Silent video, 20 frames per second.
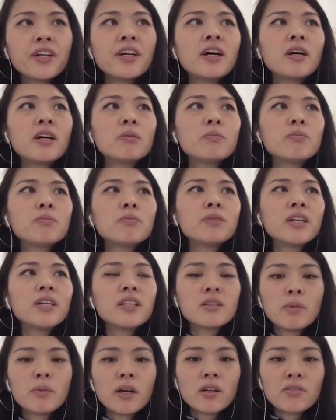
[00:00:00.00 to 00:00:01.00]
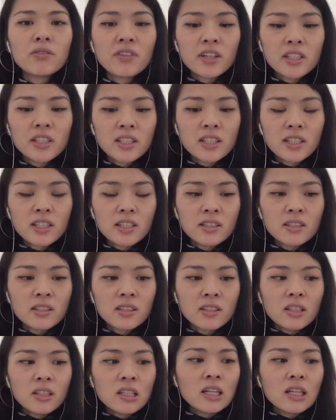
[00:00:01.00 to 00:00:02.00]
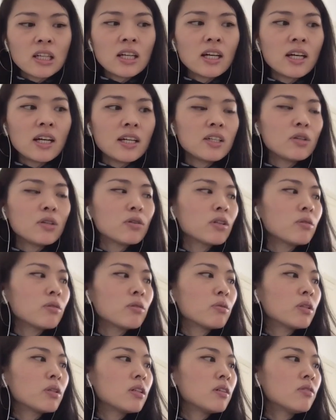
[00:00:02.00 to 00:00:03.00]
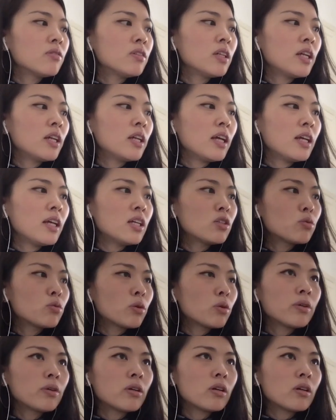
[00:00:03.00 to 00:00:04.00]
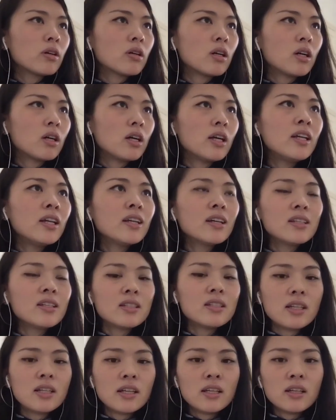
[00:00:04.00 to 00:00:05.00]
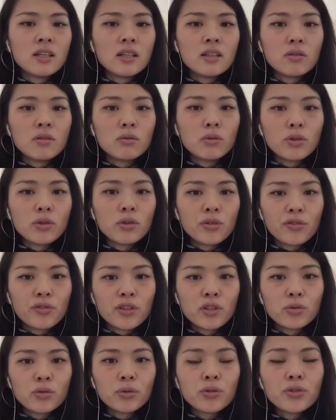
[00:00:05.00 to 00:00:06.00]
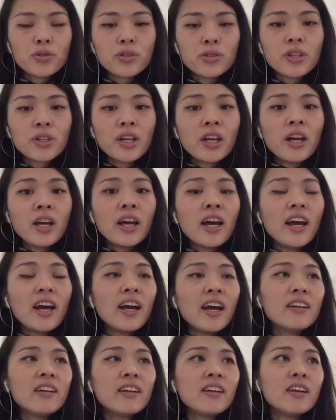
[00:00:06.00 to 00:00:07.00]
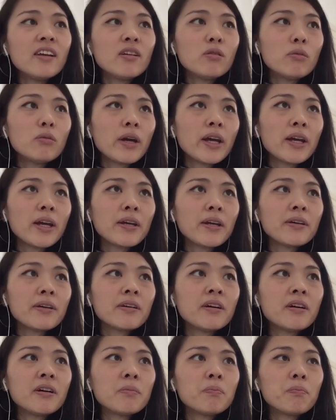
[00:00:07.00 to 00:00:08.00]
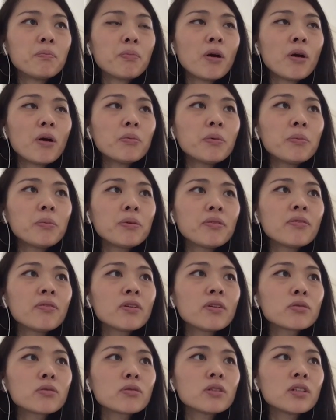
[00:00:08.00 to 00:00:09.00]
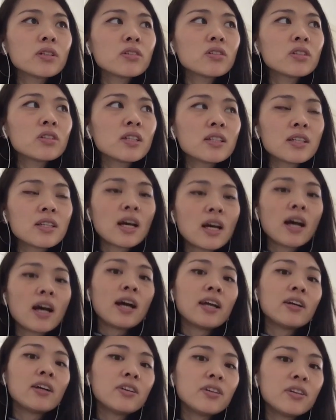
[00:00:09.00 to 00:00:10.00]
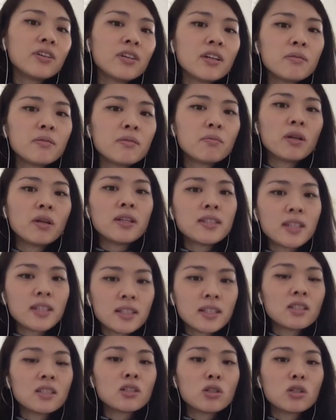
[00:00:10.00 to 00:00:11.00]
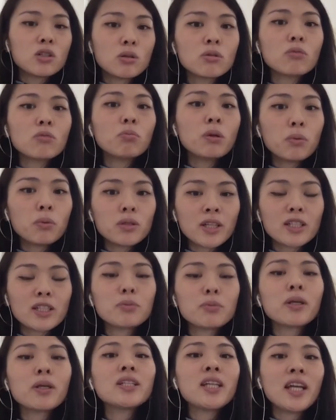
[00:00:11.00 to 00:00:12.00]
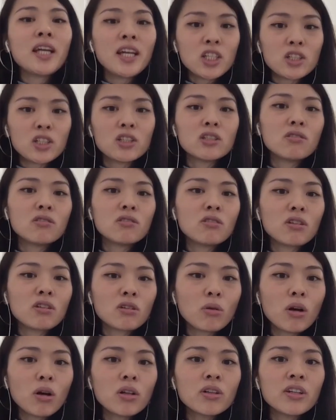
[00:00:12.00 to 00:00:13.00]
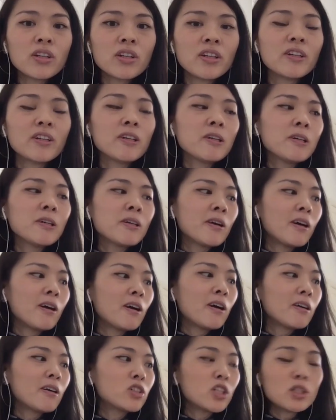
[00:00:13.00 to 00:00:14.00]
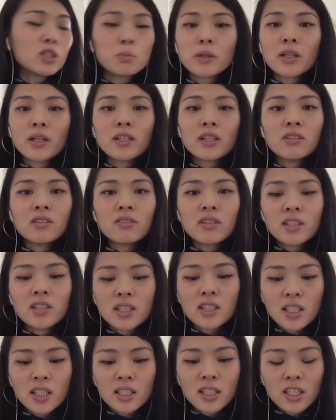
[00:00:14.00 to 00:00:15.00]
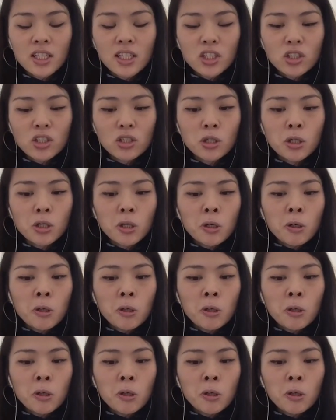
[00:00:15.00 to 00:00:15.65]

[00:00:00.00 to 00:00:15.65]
um, in the battle of ideas. I know that we live in an age where we are inundated with visuals, and in a way, um, probably visual literacy is higher in many senses in terms of people's expectations of the quality uh, just because of this inundation.